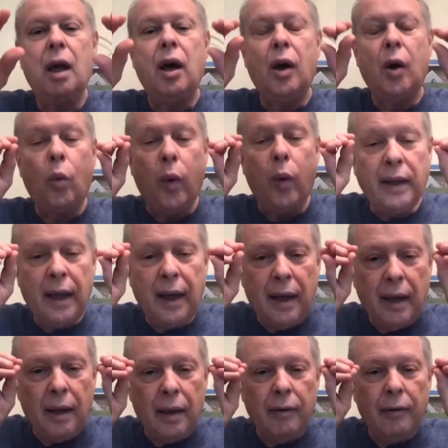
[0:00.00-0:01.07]
When they
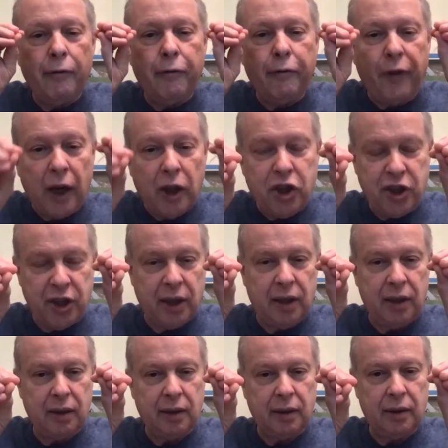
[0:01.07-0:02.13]
function
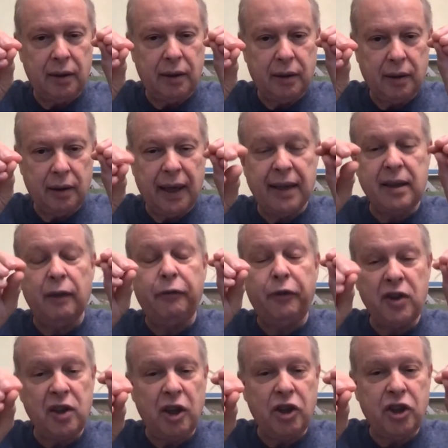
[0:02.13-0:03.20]
as a
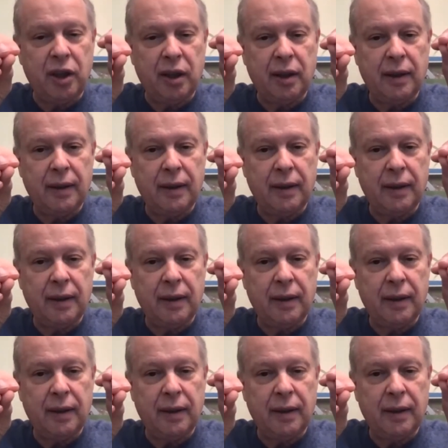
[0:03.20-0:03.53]
physician